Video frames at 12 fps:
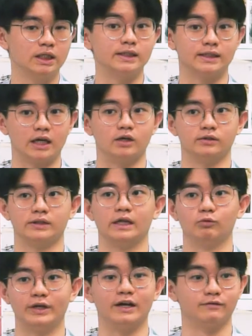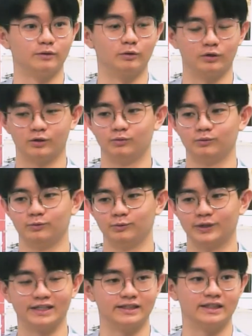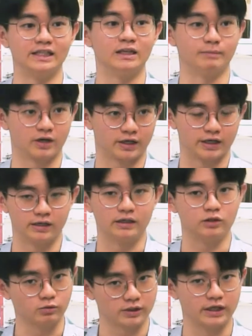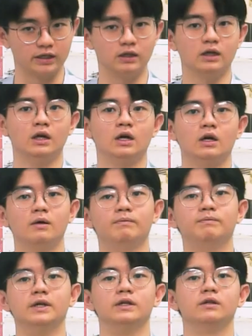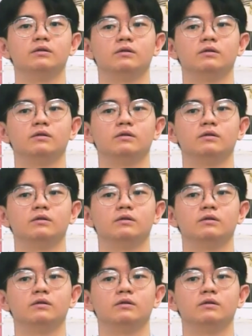styles that we can see in the market. It's okay, but